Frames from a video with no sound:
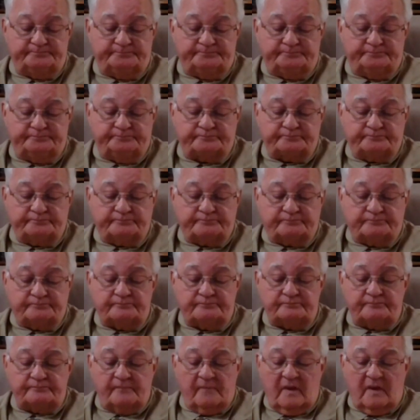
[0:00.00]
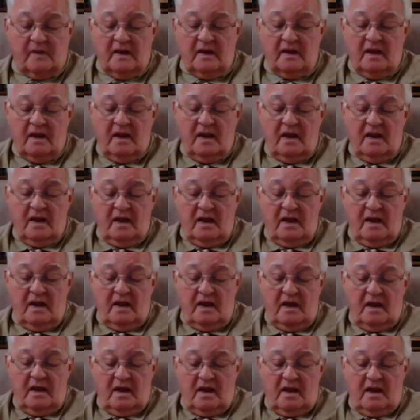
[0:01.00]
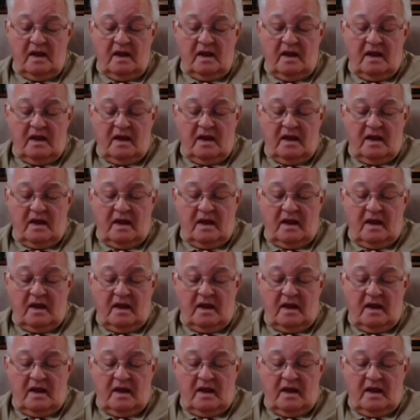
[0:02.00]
Nothing is said.